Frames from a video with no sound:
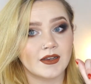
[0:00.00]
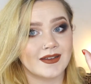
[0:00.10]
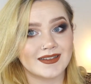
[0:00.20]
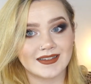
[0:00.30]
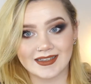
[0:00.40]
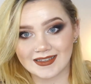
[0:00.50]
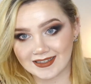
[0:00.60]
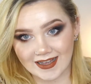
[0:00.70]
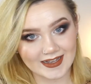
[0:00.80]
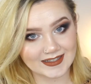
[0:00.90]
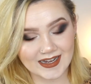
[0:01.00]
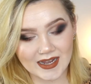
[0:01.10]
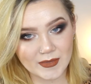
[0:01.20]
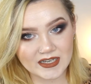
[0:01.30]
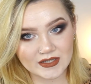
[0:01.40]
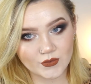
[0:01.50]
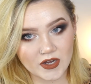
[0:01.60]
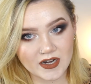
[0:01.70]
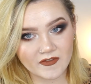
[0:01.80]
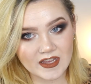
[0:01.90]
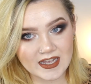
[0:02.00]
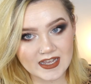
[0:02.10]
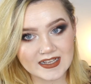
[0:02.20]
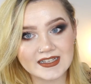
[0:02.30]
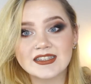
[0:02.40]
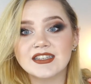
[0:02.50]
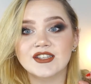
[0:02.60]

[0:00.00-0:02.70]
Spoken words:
since last time I did one of these.